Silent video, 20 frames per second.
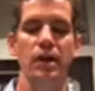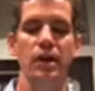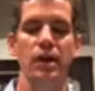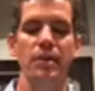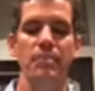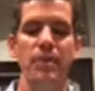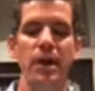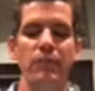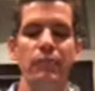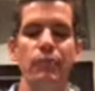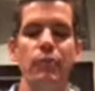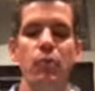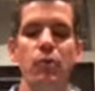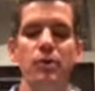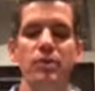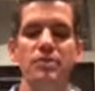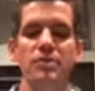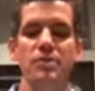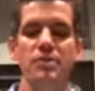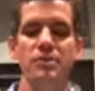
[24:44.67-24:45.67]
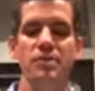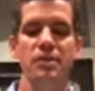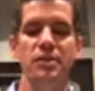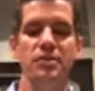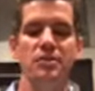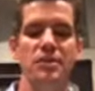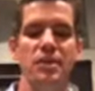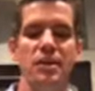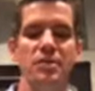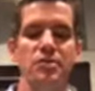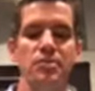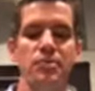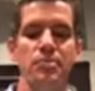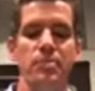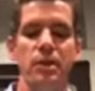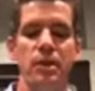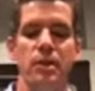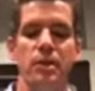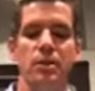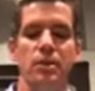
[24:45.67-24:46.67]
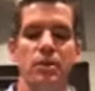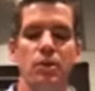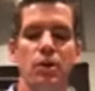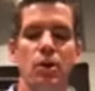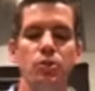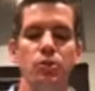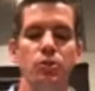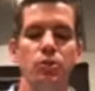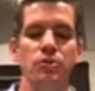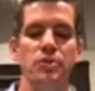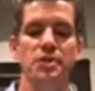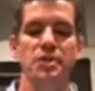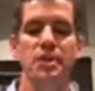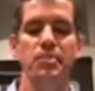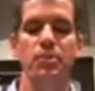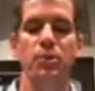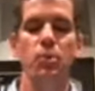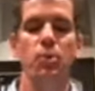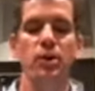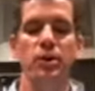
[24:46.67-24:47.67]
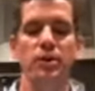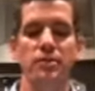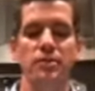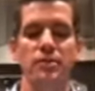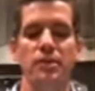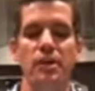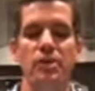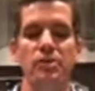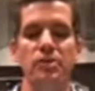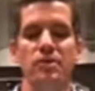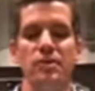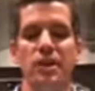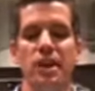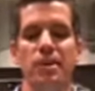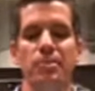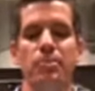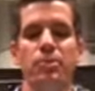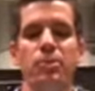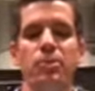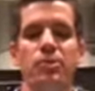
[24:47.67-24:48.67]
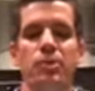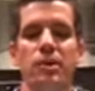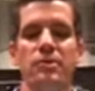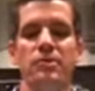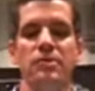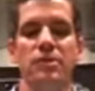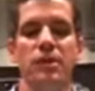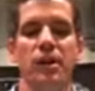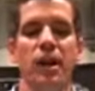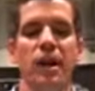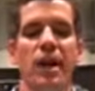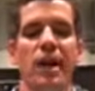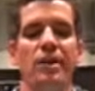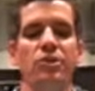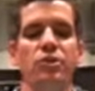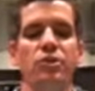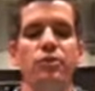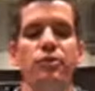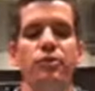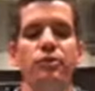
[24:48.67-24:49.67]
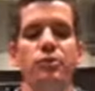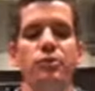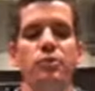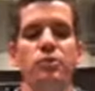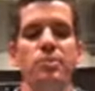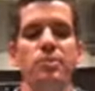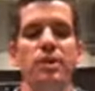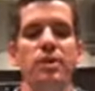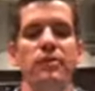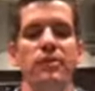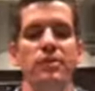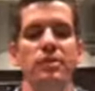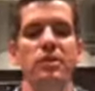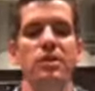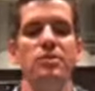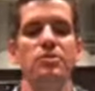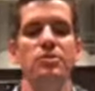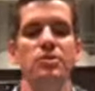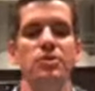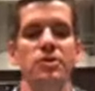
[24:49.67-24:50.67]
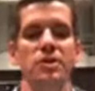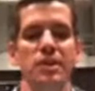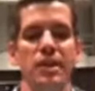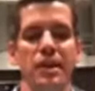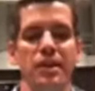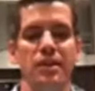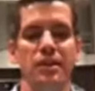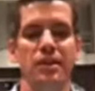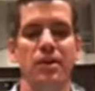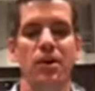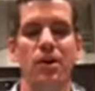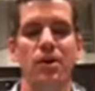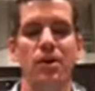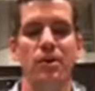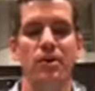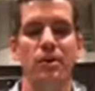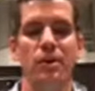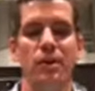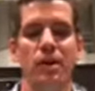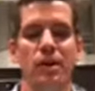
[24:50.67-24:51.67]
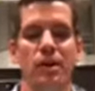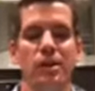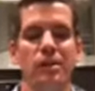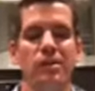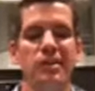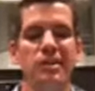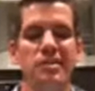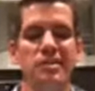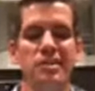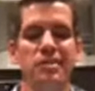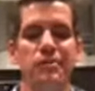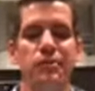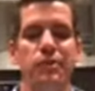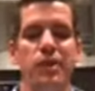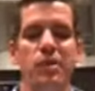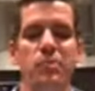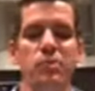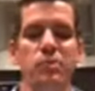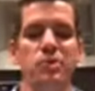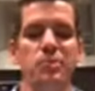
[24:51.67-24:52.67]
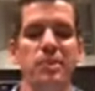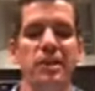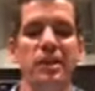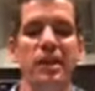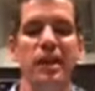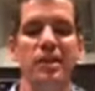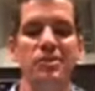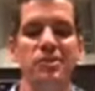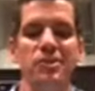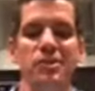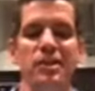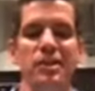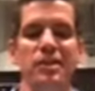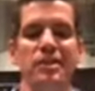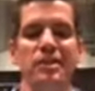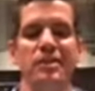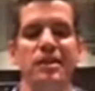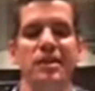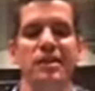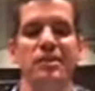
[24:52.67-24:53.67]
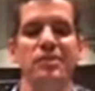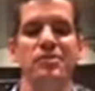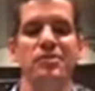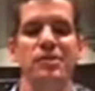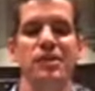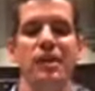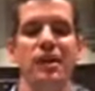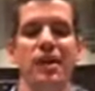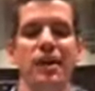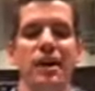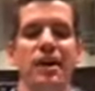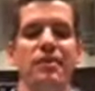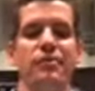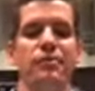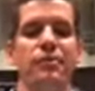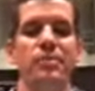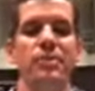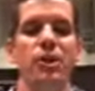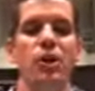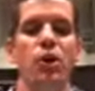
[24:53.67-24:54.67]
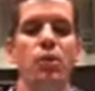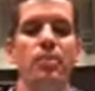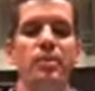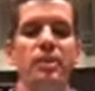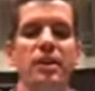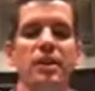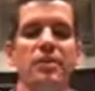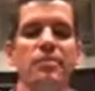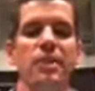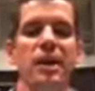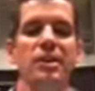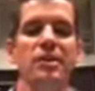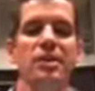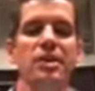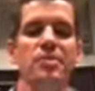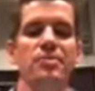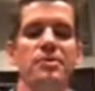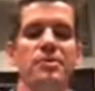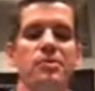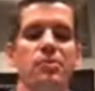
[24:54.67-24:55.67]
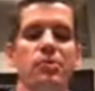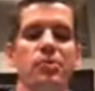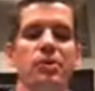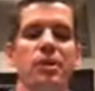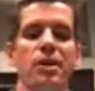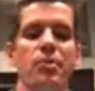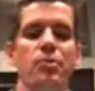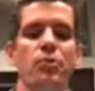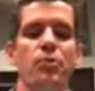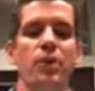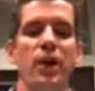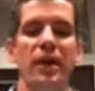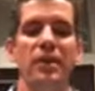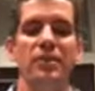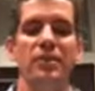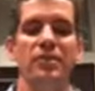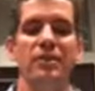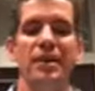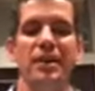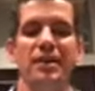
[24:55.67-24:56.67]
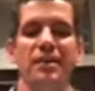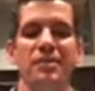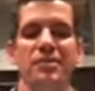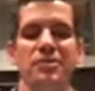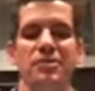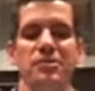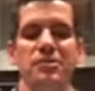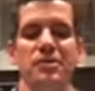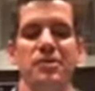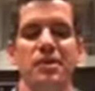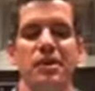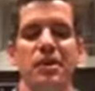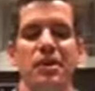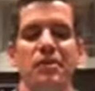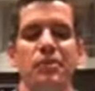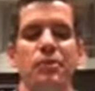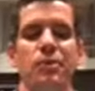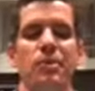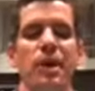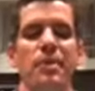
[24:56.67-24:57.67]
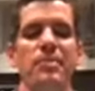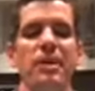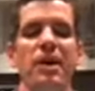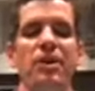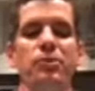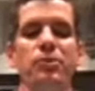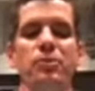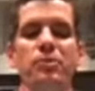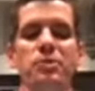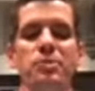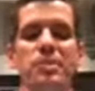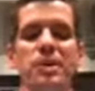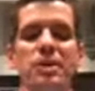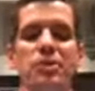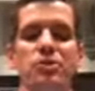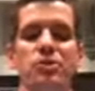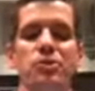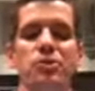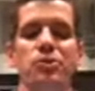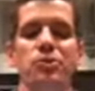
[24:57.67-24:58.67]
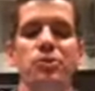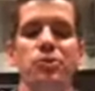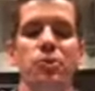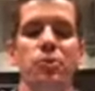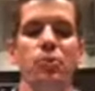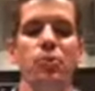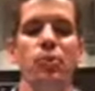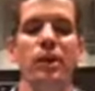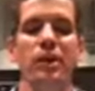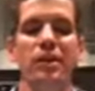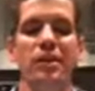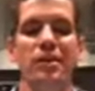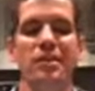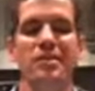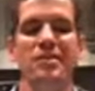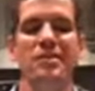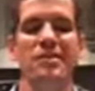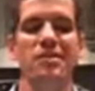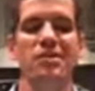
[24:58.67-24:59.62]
and my voice is to the sons of men. O you simple ones, understand prudence, and you fools, be of an understanding heart. Listen, for I will speak excellent things, and from the opening of my lips will come right things. For my mouth will speak truth, wickedness is